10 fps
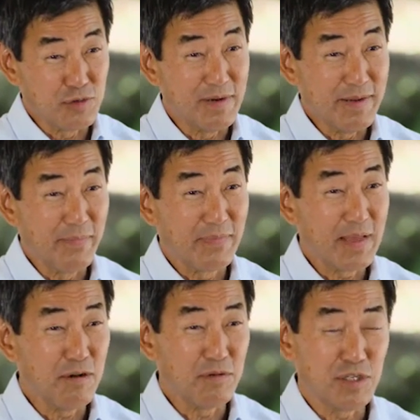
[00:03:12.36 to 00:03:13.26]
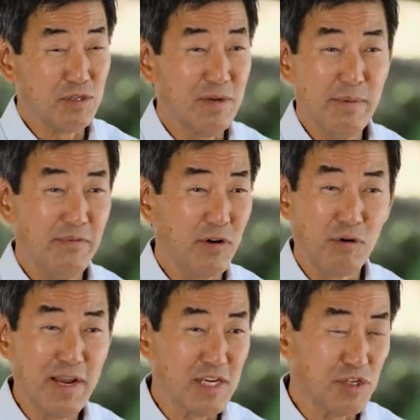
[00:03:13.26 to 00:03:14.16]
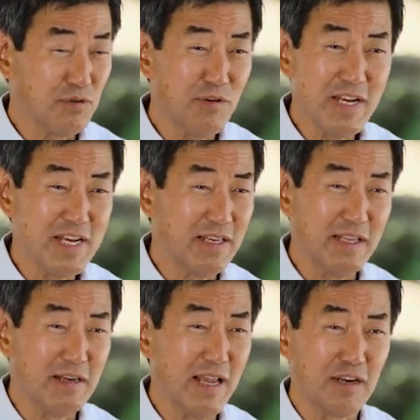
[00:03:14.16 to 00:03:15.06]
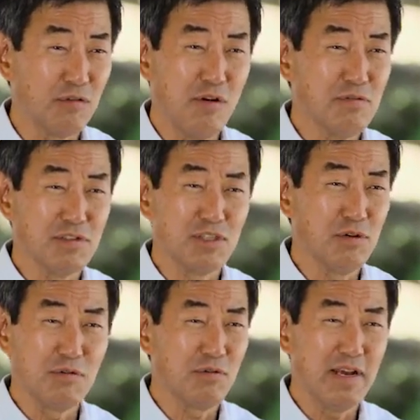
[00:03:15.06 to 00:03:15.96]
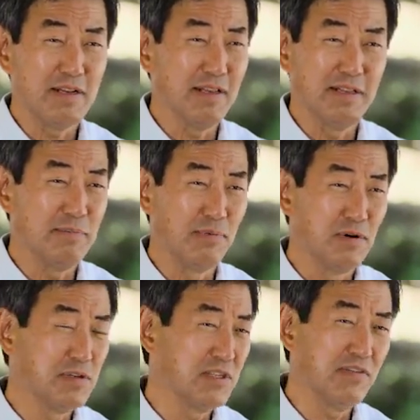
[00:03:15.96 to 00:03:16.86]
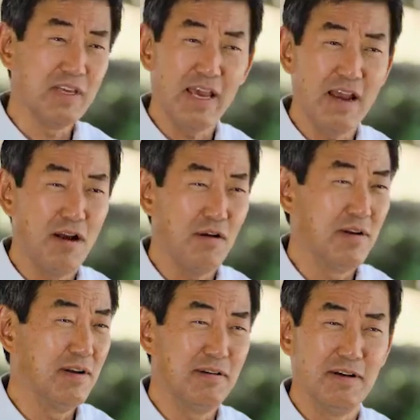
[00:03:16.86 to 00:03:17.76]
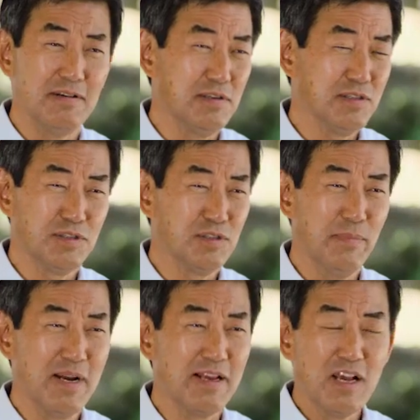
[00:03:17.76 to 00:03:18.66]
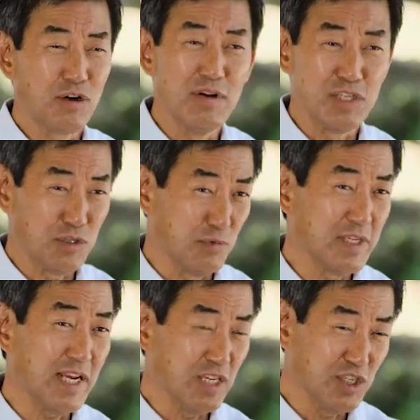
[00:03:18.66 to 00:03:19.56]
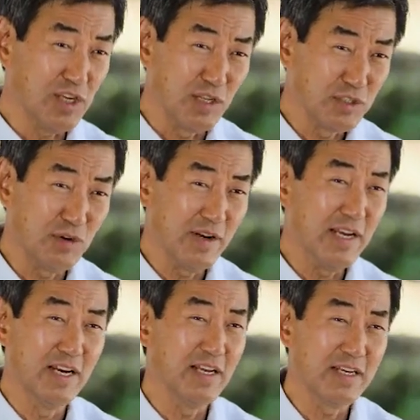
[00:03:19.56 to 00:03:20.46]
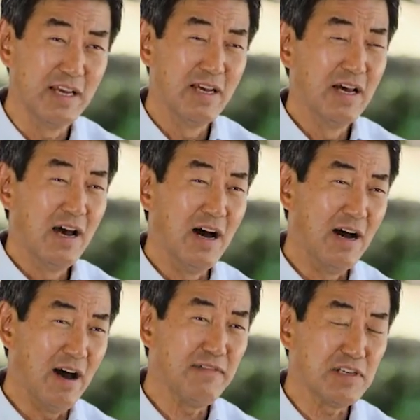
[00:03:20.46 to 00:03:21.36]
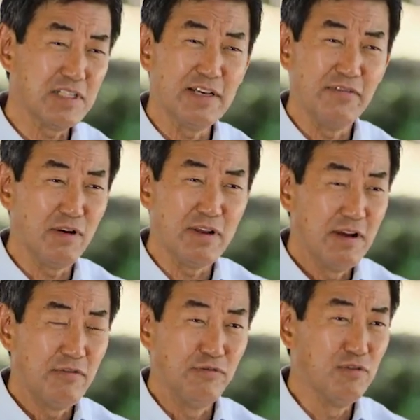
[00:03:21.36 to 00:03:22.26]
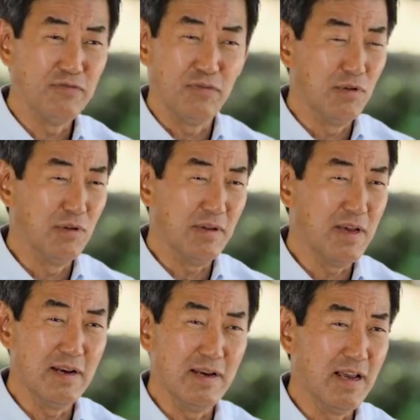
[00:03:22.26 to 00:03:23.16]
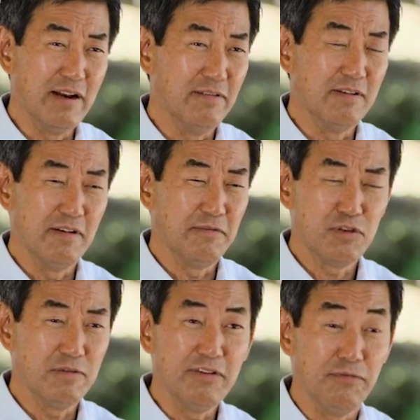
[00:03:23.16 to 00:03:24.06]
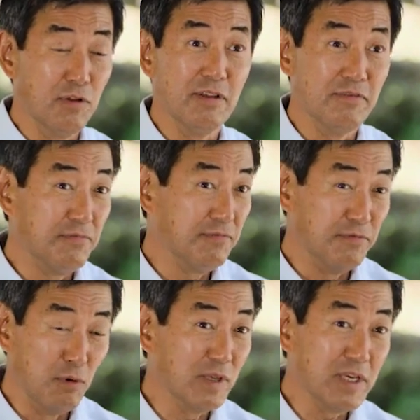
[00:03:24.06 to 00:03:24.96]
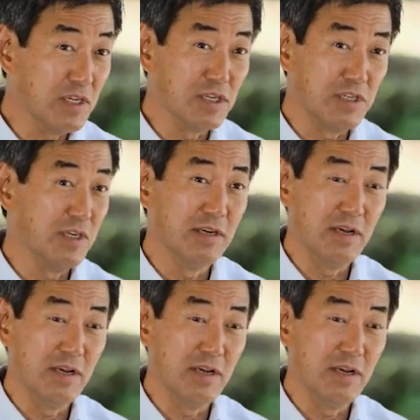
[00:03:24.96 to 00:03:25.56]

dream. It was a dream of a great tree that had grown so great, and the birds of the air and so many creatures were taking shelter in it. Obviously a very fruitful and a tree full of foliage,